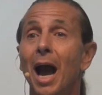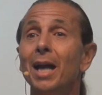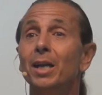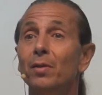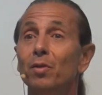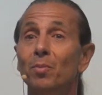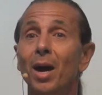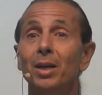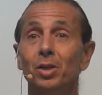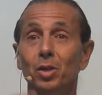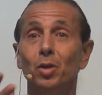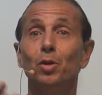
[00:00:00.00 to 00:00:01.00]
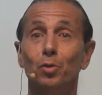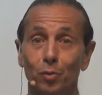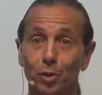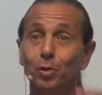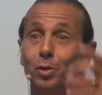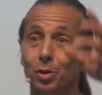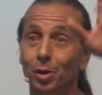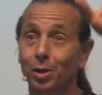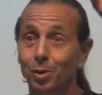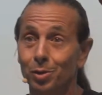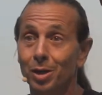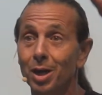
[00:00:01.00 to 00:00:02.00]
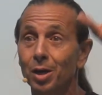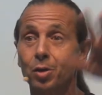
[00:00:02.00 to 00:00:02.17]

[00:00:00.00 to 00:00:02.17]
I give you my desires for your desires.